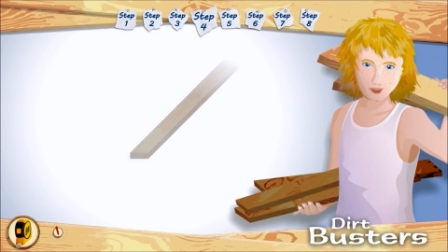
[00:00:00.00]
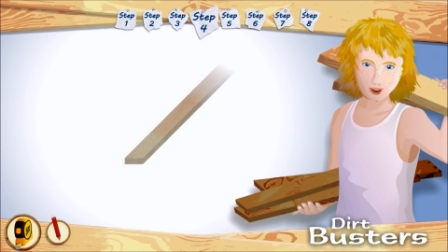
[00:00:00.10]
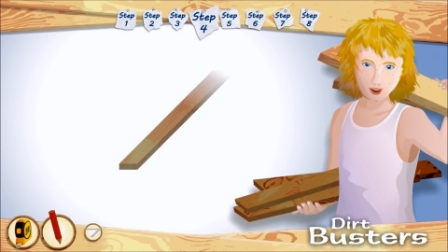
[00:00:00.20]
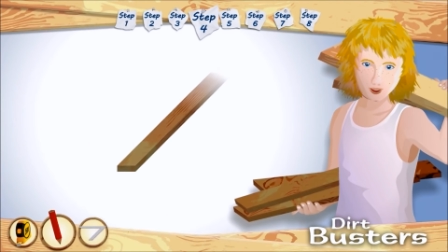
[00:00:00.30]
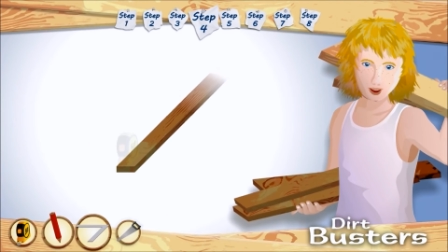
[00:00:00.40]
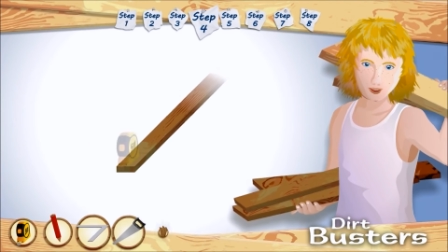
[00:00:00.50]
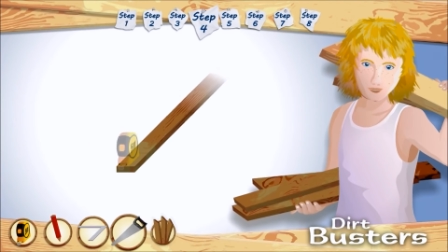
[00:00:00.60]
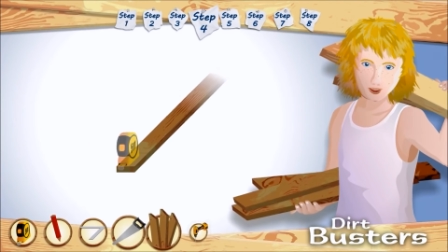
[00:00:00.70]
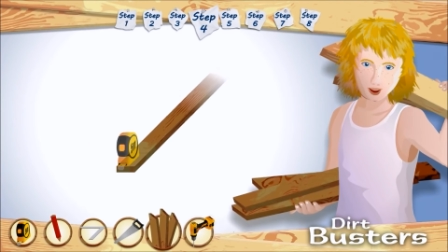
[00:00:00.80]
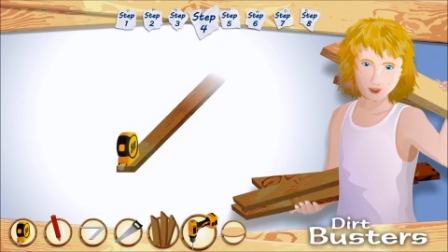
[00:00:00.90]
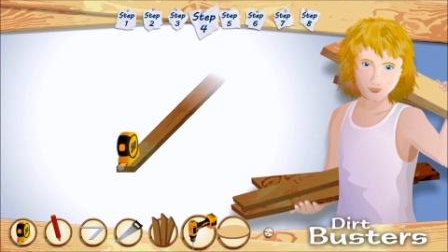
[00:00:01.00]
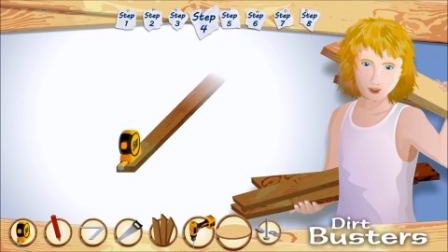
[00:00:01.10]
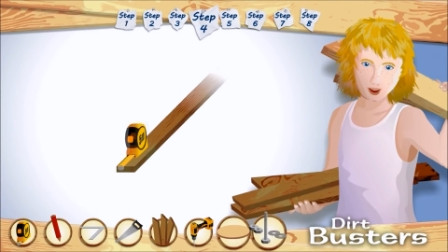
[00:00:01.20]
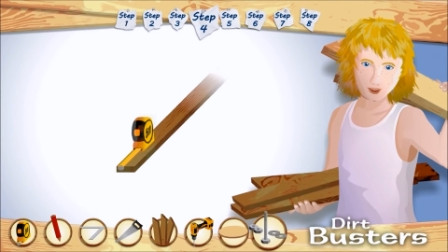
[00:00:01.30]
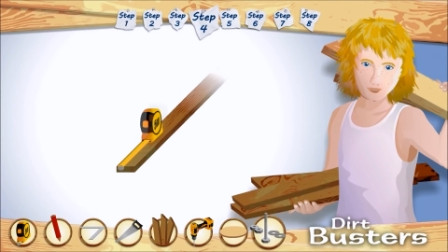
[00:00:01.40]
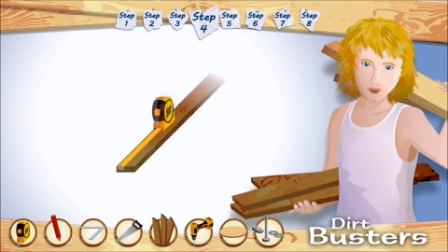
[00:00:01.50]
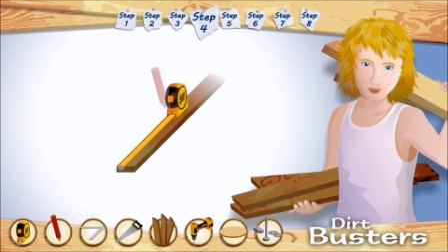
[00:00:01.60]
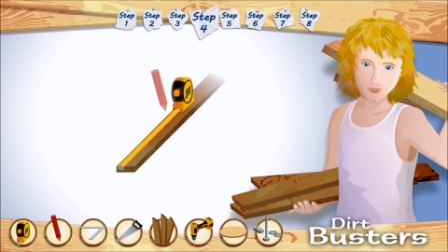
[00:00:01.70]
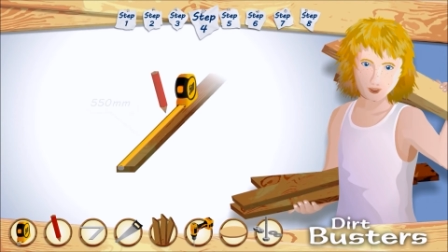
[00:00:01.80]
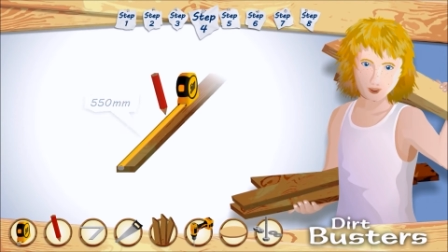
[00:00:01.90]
Step 4. Steering assembly.